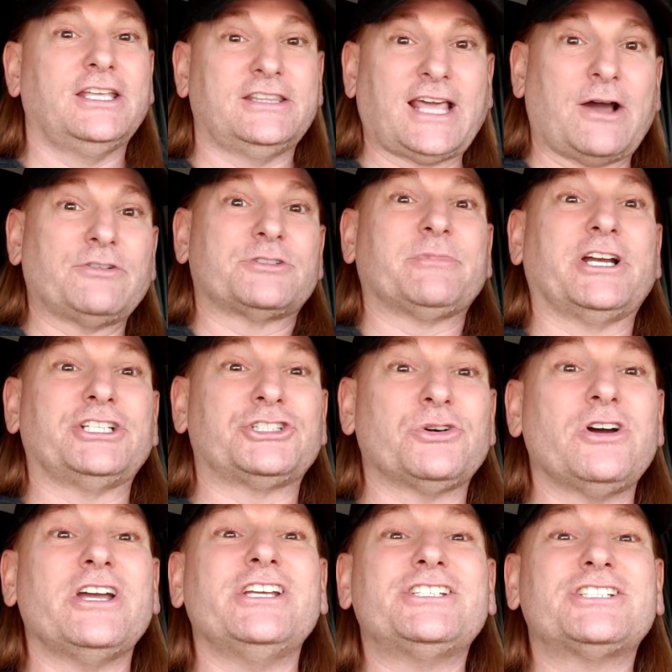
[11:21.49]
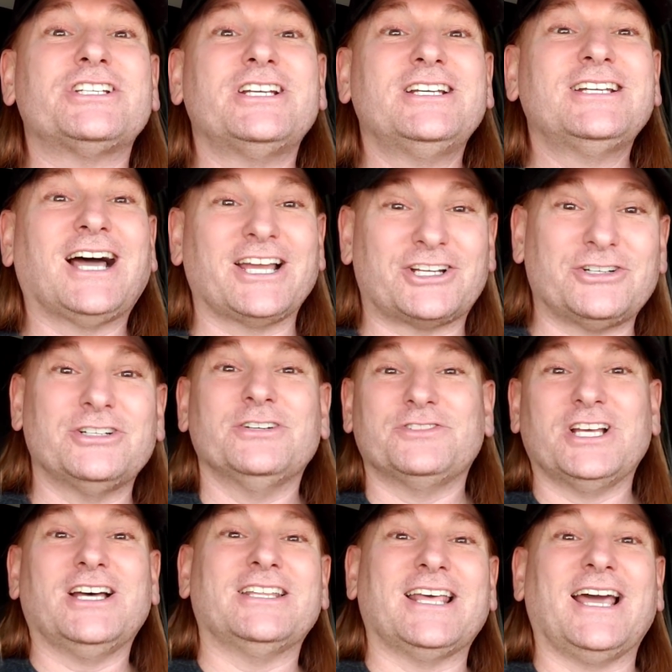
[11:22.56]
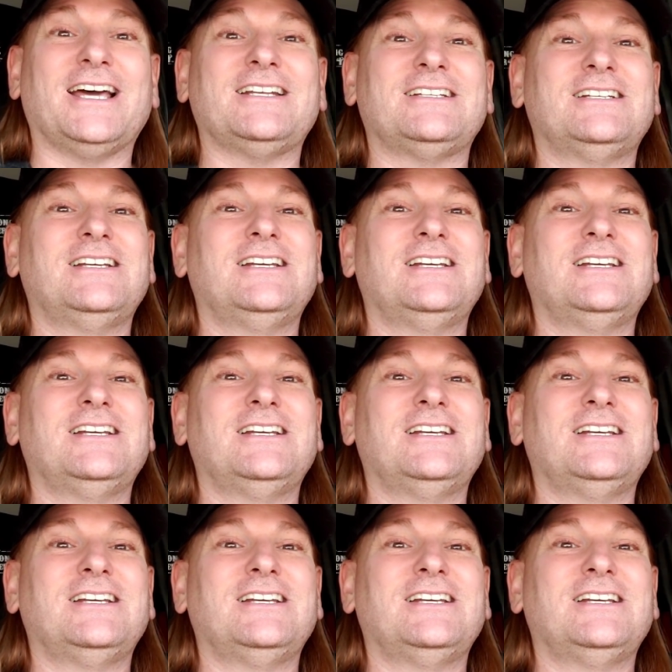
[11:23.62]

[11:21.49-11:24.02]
That was my choice. I could have done that.